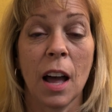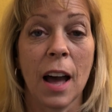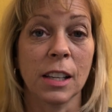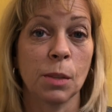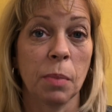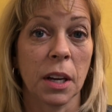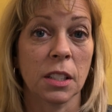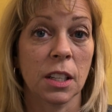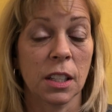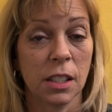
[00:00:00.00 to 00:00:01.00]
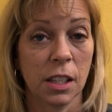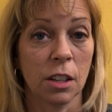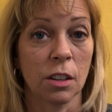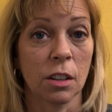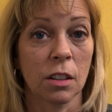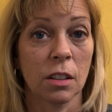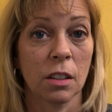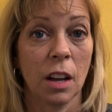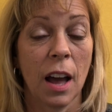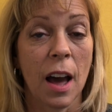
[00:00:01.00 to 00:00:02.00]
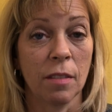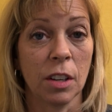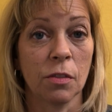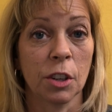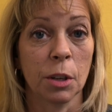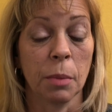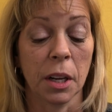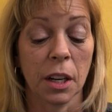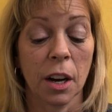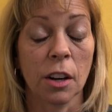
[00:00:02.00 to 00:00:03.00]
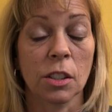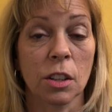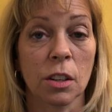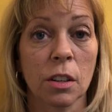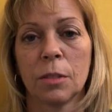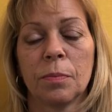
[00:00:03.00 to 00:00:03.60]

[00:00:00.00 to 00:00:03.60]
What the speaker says: aspect to consider having for your main character.